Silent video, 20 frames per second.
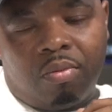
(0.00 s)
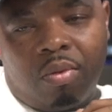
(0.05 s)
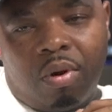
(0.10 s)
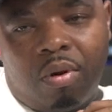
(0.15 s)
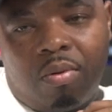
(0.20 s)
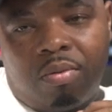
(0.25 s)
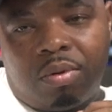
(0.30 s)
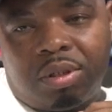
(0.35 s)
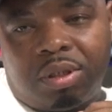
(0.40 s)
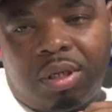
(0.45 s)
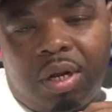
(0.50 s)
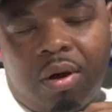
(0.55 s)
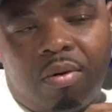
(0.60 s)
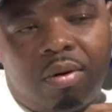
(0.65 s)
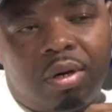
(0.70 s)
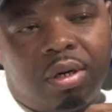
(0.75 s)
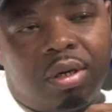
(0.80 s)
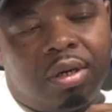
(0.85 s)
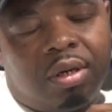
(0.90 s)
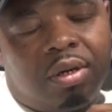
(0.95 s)
Well, what
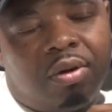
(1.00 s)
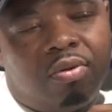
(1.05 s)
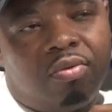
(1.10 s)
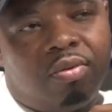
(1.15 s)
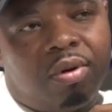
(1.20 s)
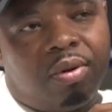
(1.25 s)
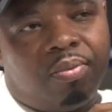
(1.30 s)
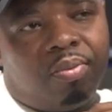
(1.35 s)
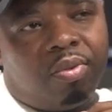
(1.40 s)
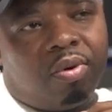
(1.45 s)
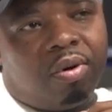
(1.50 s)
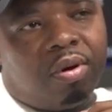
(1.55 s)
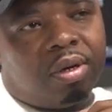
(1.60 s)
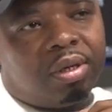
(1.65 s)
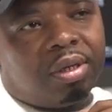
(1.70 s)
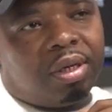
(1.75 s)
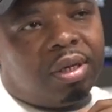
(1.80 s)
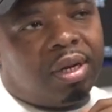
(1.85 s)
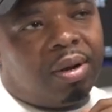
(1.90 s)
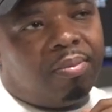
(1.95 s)
started the Dooney Boys?
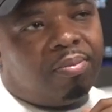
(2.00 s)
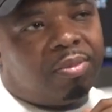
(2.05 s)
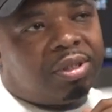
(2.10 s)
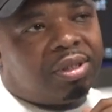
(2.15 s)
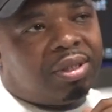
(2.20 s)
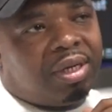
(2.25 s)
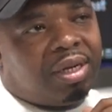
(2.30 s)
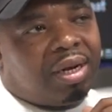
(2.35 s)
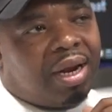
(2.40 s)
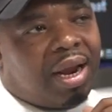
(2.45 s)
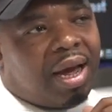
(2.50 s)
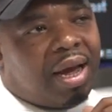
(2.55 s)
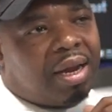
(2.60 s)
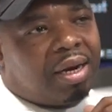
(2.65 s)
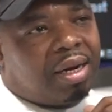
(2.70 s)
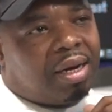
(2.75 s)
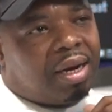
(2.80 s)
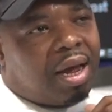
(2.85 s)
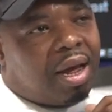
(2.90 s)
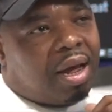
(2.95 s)
I'm gonna say
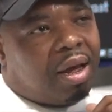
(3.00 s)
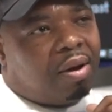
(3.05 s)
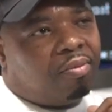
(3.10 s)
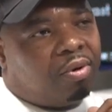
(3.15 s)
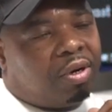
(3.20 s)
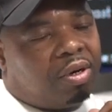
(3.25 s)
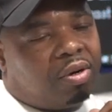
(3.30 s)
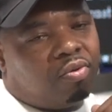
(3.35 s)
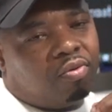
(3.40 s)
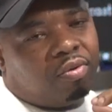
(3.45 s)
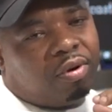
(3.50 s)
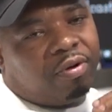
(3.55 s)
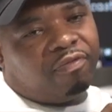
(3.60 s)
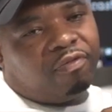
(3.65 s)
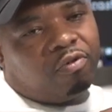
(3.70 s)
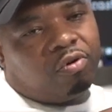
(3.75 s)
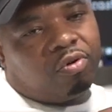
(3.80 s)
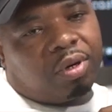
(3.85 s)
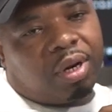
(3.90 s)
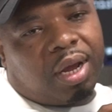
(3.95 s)
'99 was Dooney
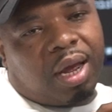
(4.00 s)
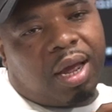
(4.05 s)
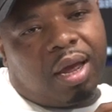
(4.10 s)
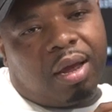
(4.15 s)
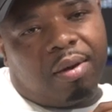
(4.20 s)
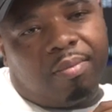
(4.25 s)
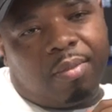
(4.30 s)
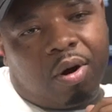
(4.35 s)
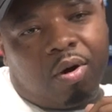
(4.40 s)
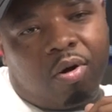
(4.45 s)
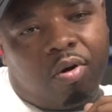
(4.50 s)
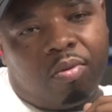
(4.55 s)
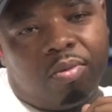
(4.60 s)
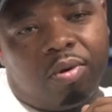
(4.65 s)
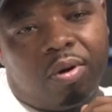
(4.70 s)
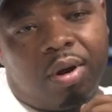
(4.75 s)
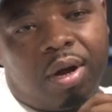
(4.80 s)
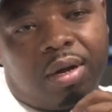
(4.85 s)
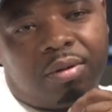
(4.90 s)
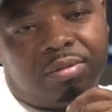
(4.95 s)
first came home.
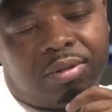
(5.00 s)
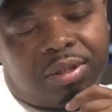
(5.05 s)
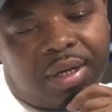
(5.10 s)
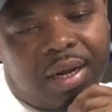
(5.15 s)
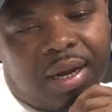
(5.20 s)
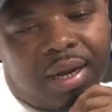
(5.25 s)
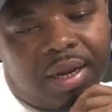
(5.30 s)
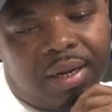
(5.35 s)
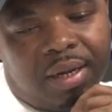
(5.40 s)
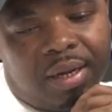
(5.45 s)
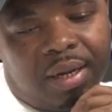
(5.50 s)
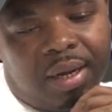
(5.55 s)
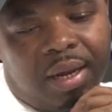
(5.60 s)
You know what I'm saying?